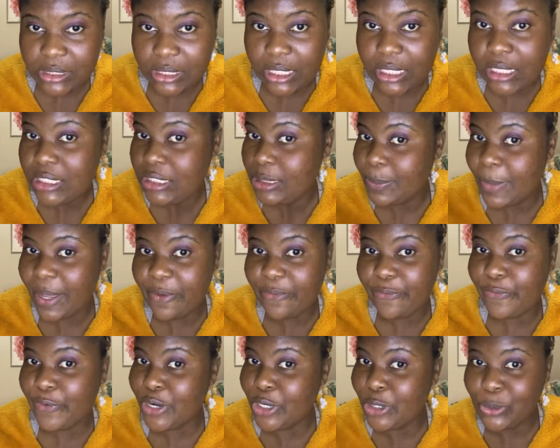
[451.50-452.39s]
it's my
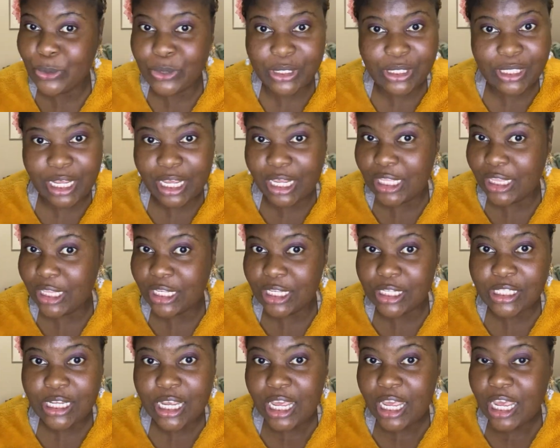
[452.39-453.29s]
friend who's saying
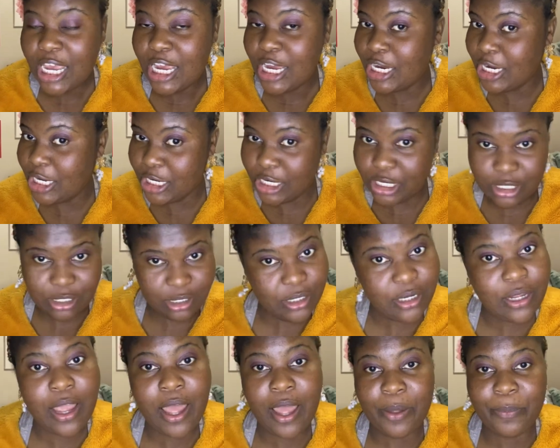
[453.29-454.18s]
this, and
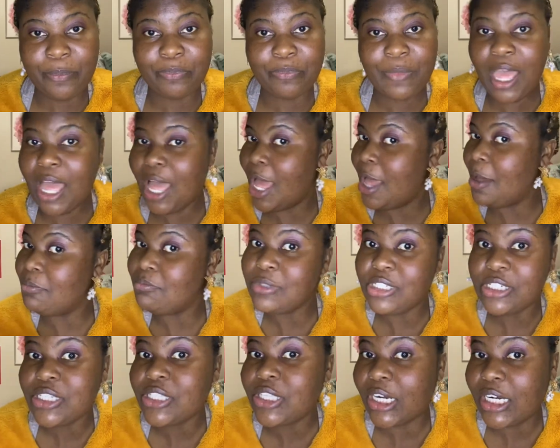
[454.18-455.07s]
yeah, I'm
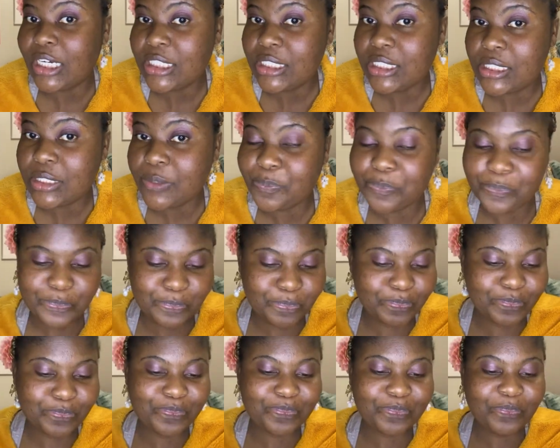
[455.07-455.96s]
just reading.
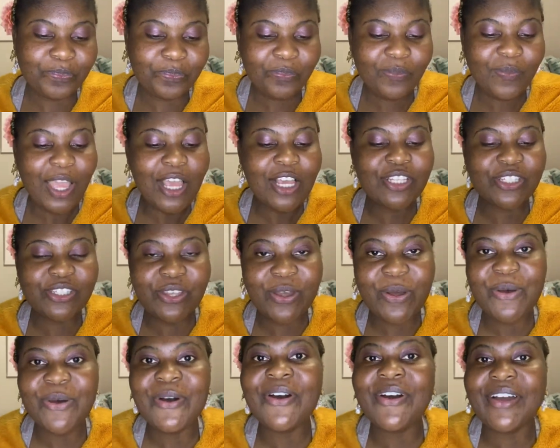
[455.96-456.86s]

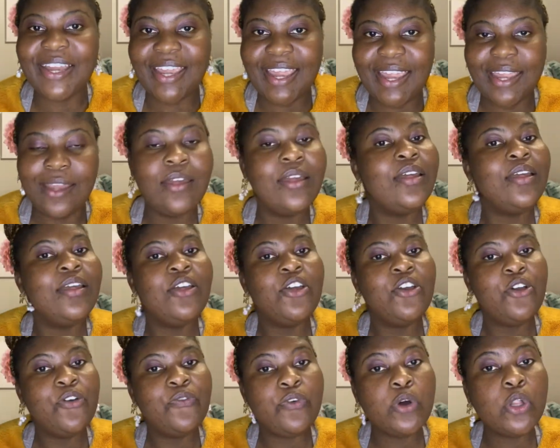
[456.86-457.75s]
So okay,
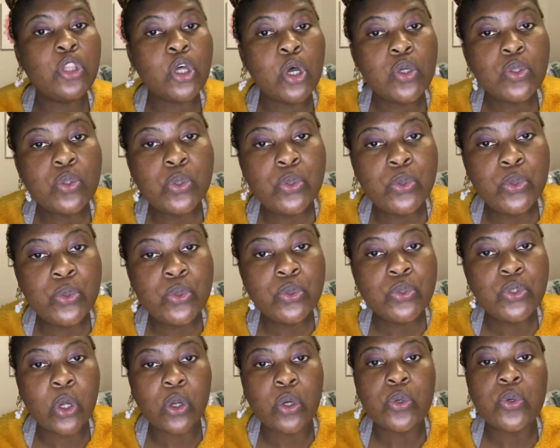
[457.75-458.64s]
for those who
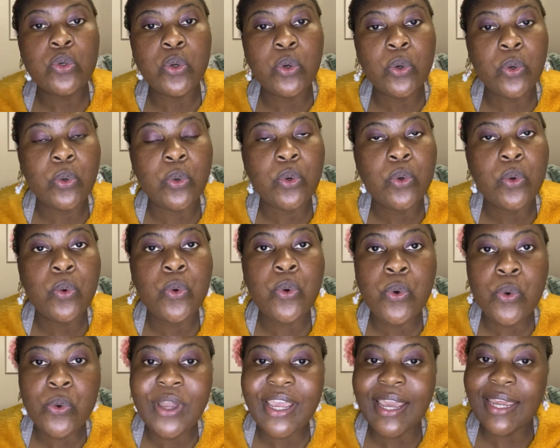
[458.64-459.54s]
don't know
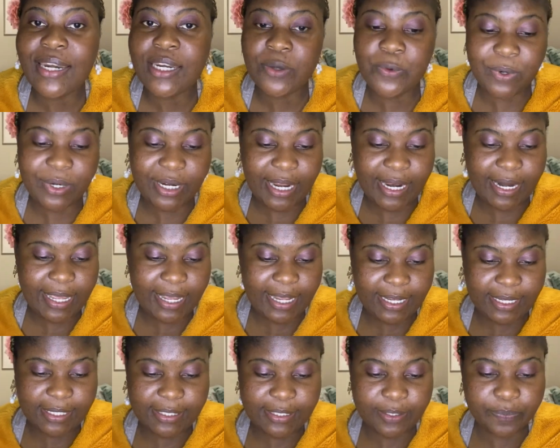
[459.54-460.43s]
who Kenny
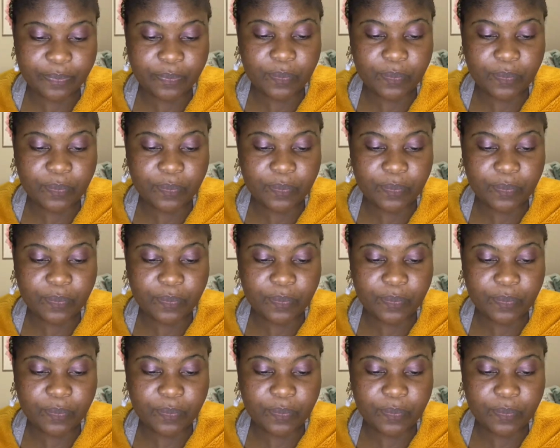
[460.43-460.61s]
Kunene is,